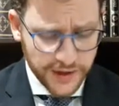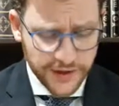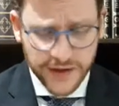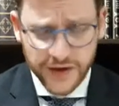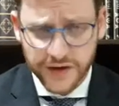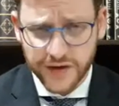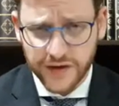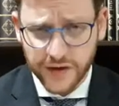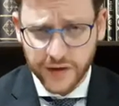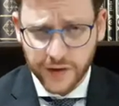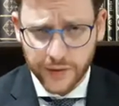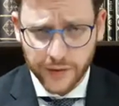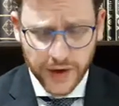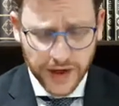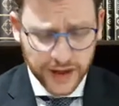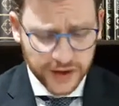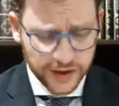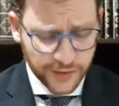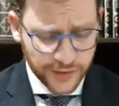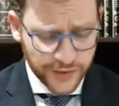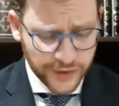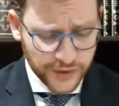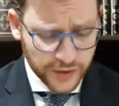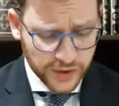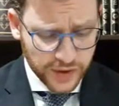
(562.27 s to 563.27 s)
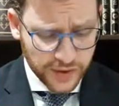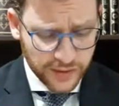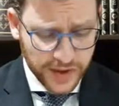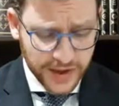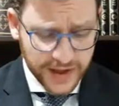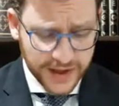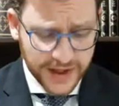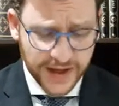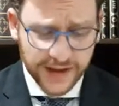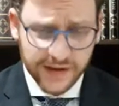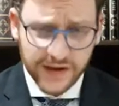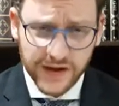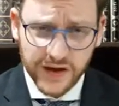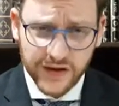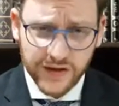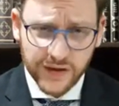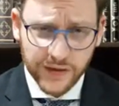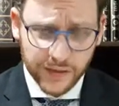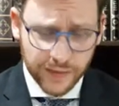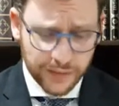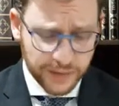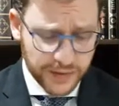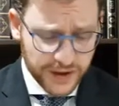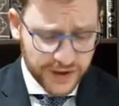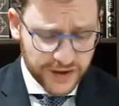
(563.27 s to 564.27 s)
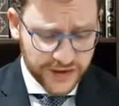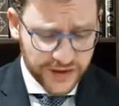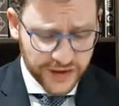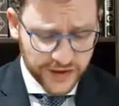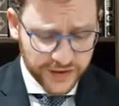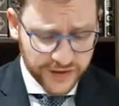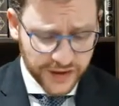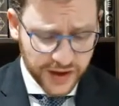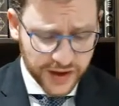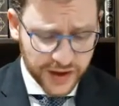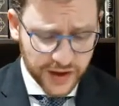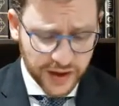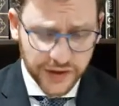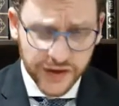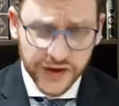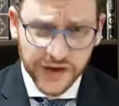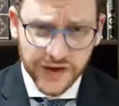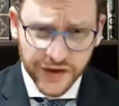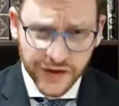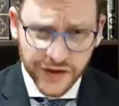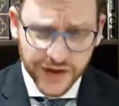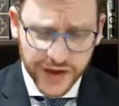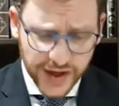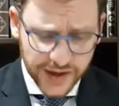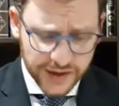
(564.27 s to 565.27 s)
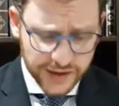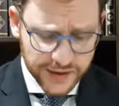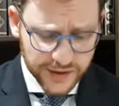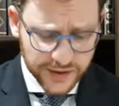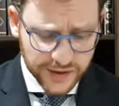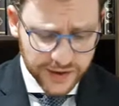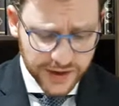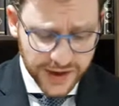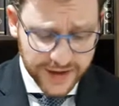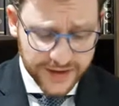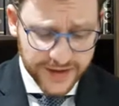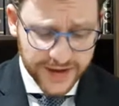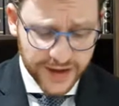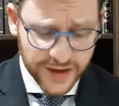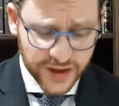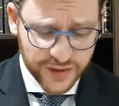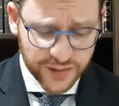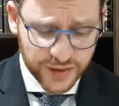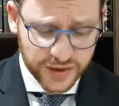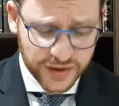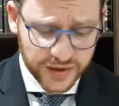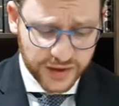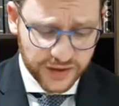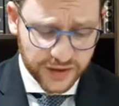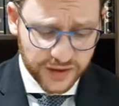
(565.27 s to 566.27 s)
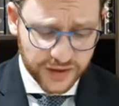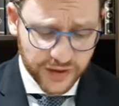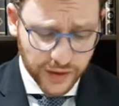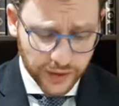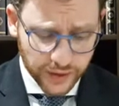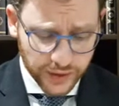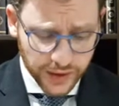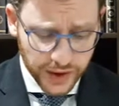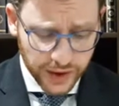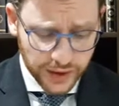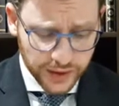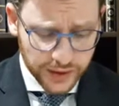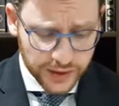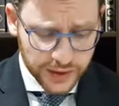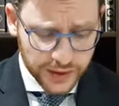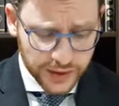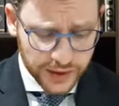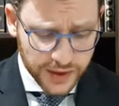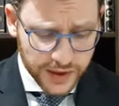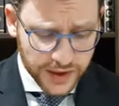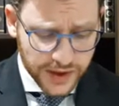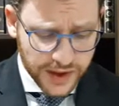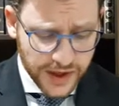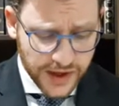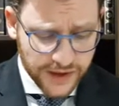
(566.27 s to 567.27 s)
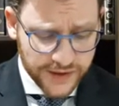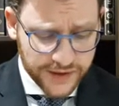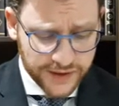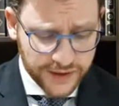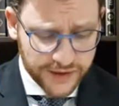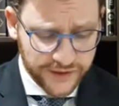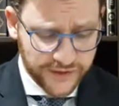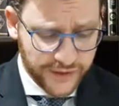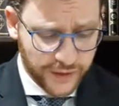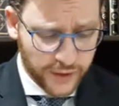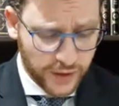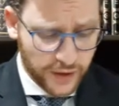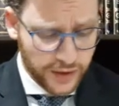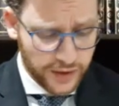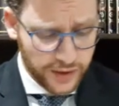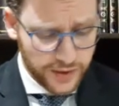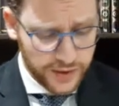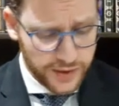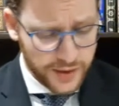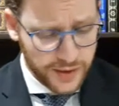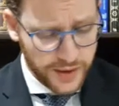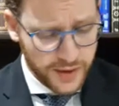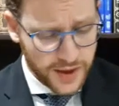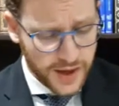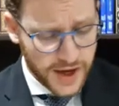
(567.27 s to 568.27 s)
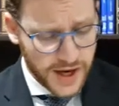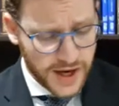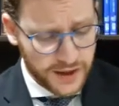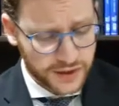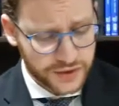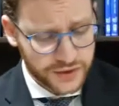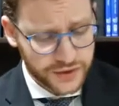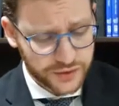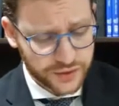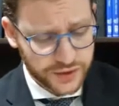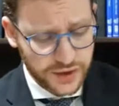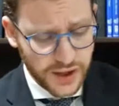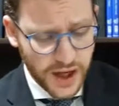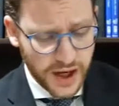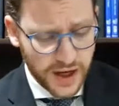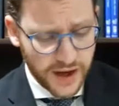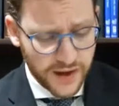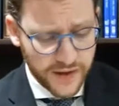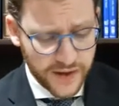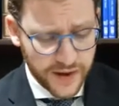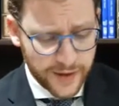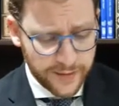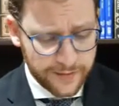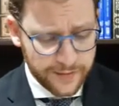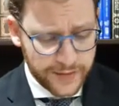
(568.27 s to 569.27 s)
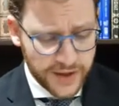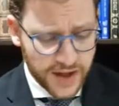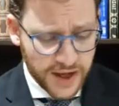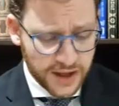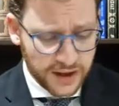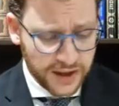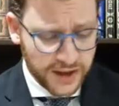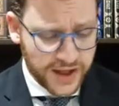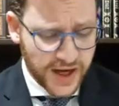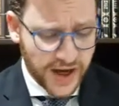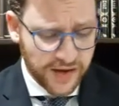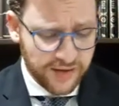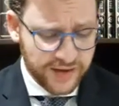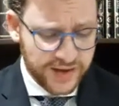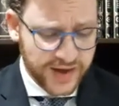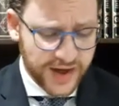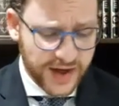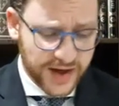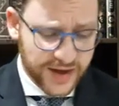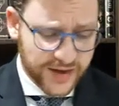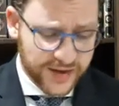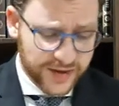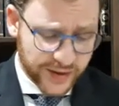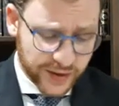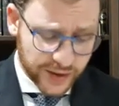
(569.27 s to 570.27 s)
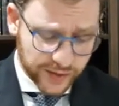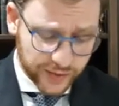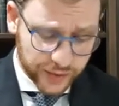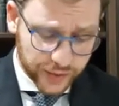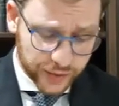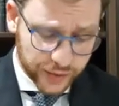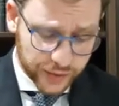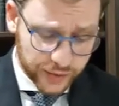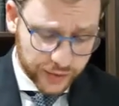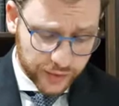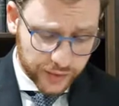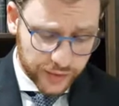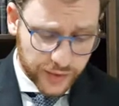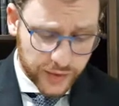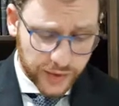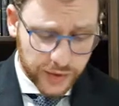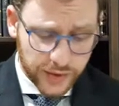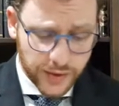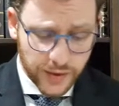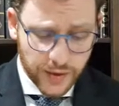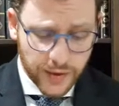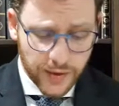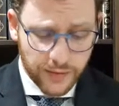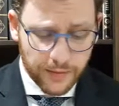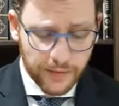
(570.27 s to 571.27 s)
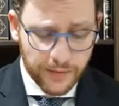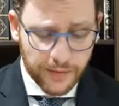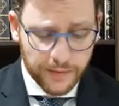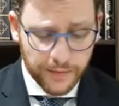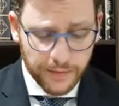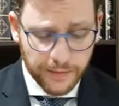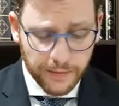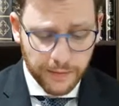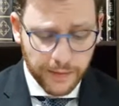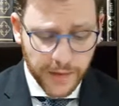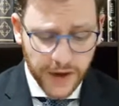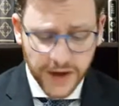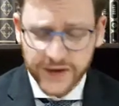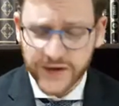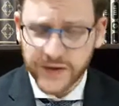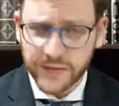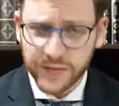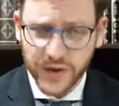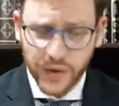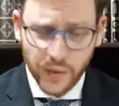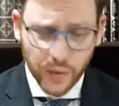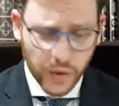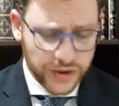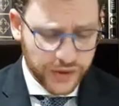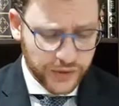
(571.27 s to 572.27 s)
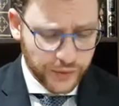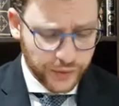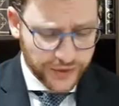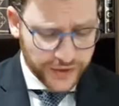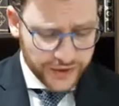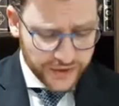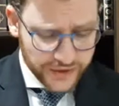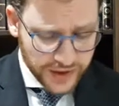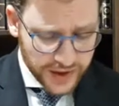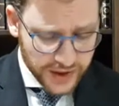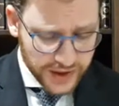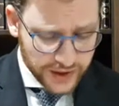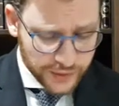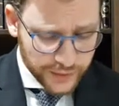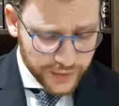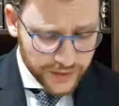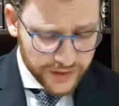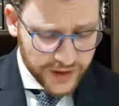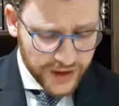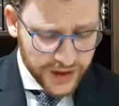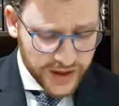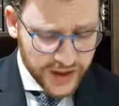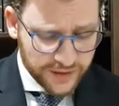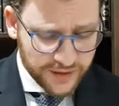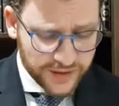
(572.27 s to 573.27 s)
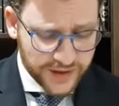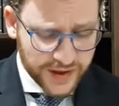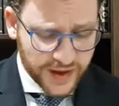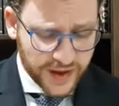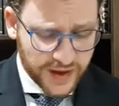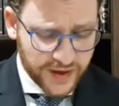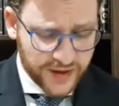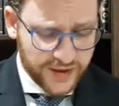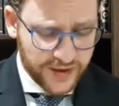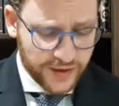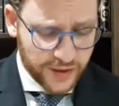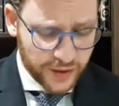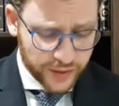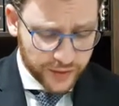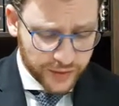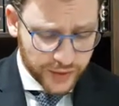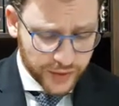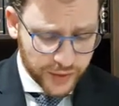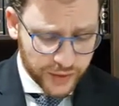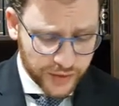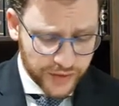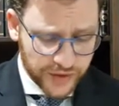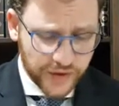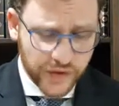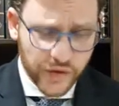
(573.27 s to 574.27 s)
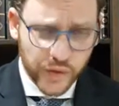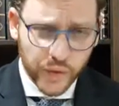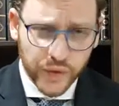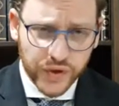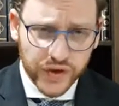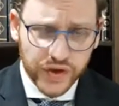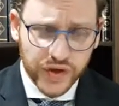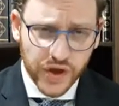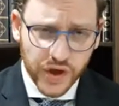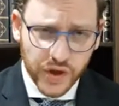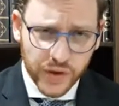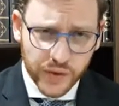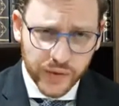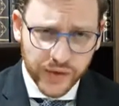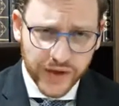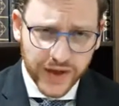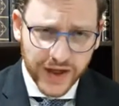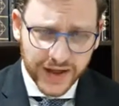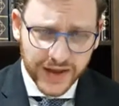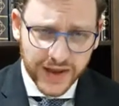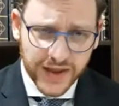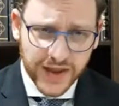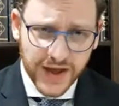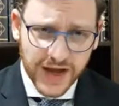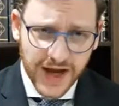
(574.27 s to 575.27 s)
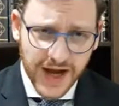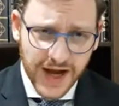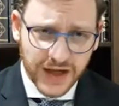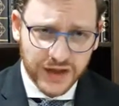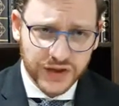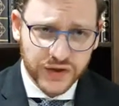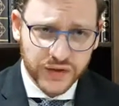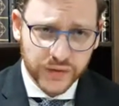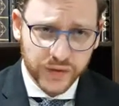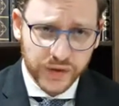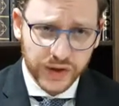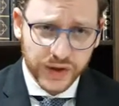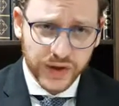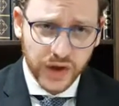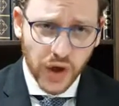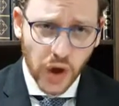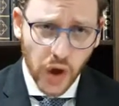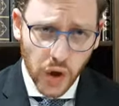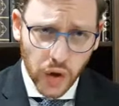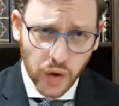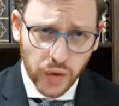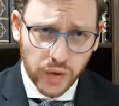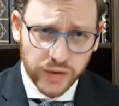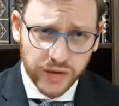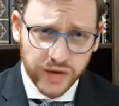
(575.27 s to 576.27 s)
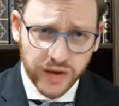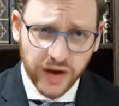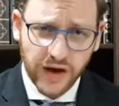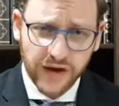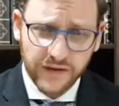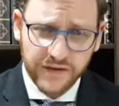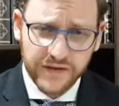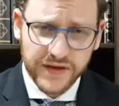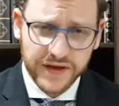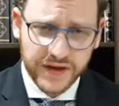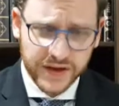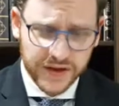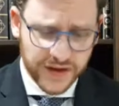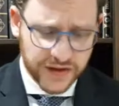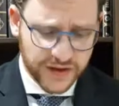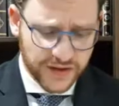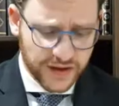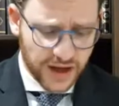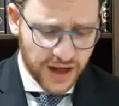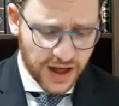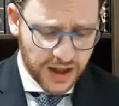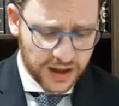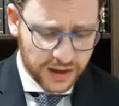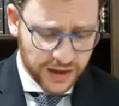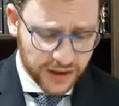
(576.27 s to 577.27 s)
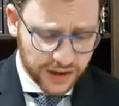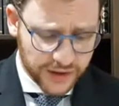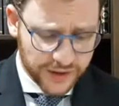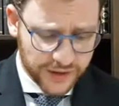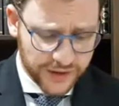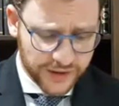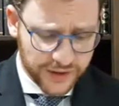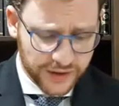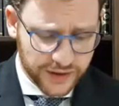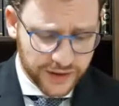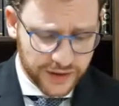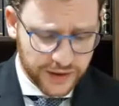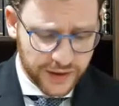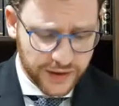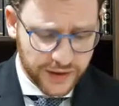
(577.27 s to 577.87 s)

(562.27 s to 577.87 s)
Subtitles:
These are the regular psulim, and again, these miksivan, are these said? These are not said explicitly in the Torah, and therefore, how could you rely on them? Ela kevendach zikabuhu must be, what do we say? We say kevendach zikabuhu, since we know that they actually hold of these halachas.